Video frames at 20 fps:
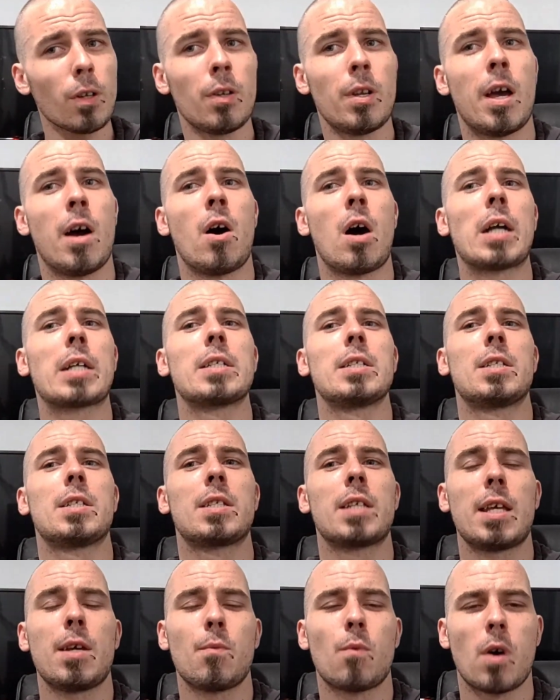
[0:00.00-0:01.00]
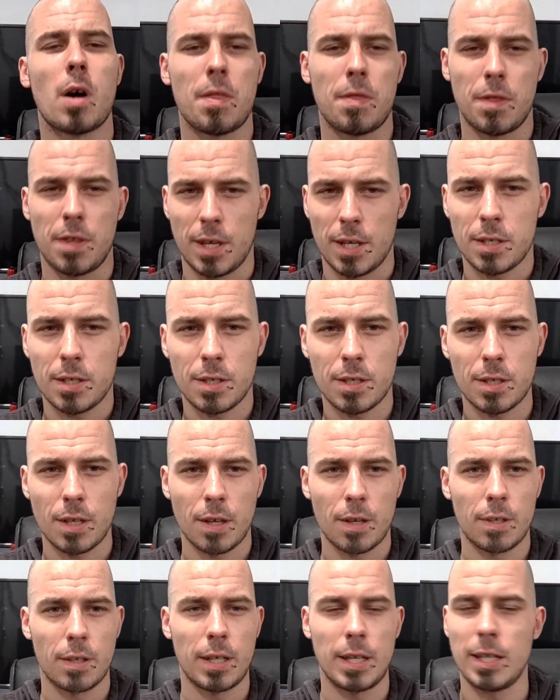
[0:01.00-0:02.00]
Now, I can see why
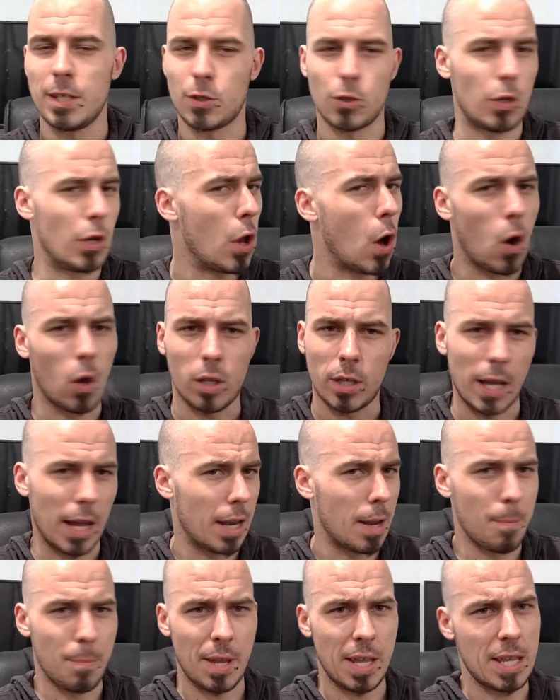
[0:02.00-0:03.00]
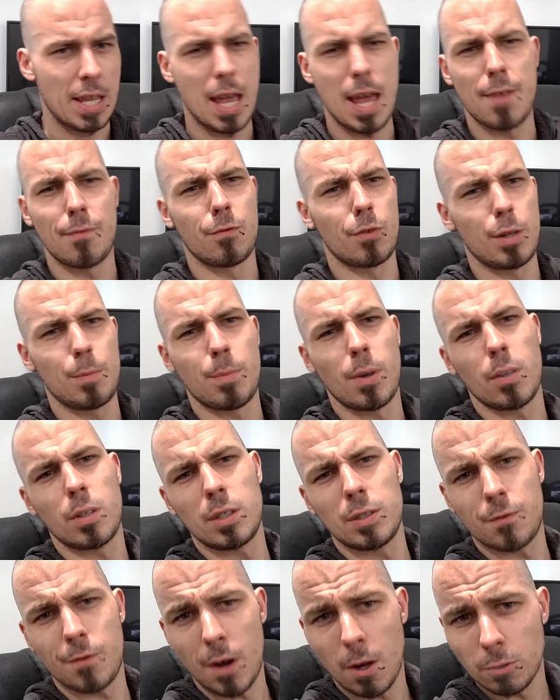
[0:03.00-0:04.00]
this is not going to be
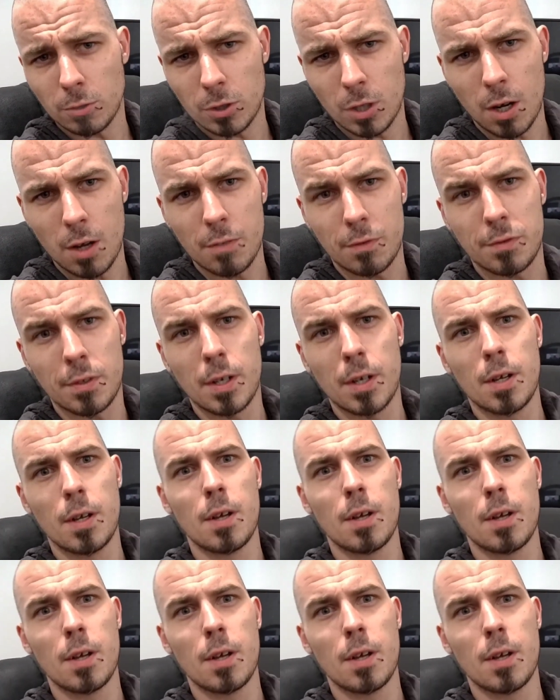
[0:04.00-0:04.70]
everybody's Voltrove.